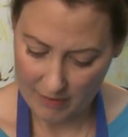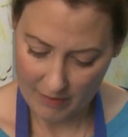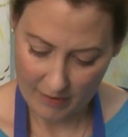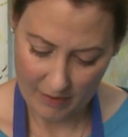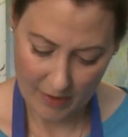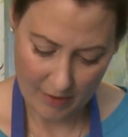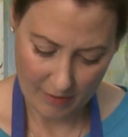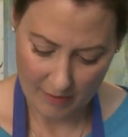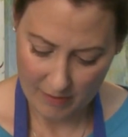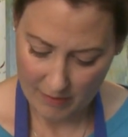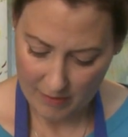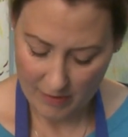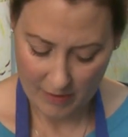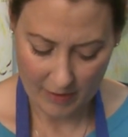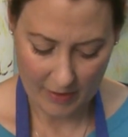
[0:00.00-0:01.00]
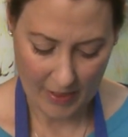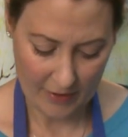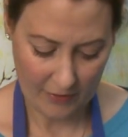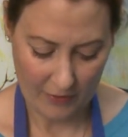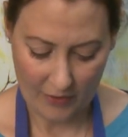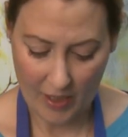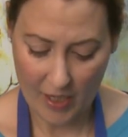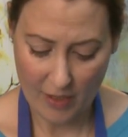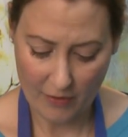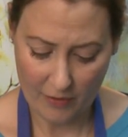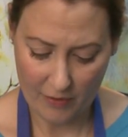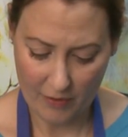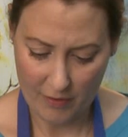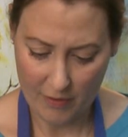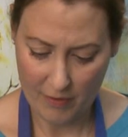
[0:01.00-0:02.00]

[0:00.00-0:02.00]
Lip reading: see? And that's nice.